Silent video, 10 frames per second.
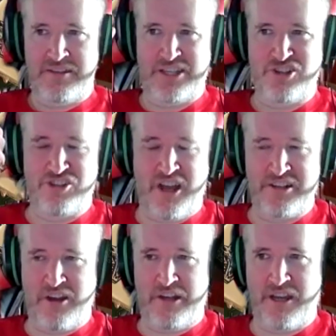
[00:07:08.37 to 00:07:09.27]
They just
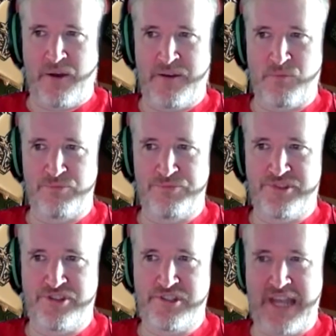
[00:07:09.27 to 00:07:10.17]
started kind of going, well,
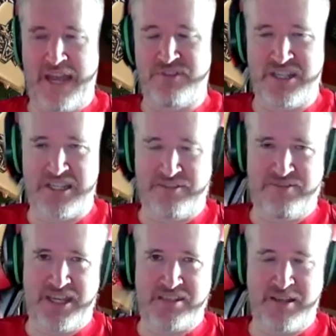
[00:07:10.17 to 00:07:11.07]
7 is the
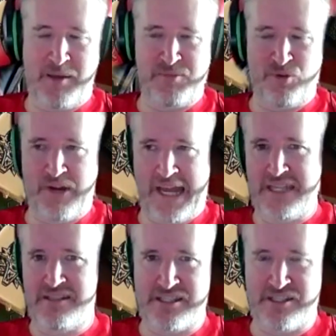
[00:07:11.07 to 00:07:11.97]
fixed number or
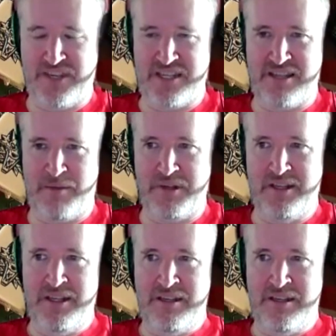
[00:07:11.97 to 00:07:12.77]
8 is the fixed number,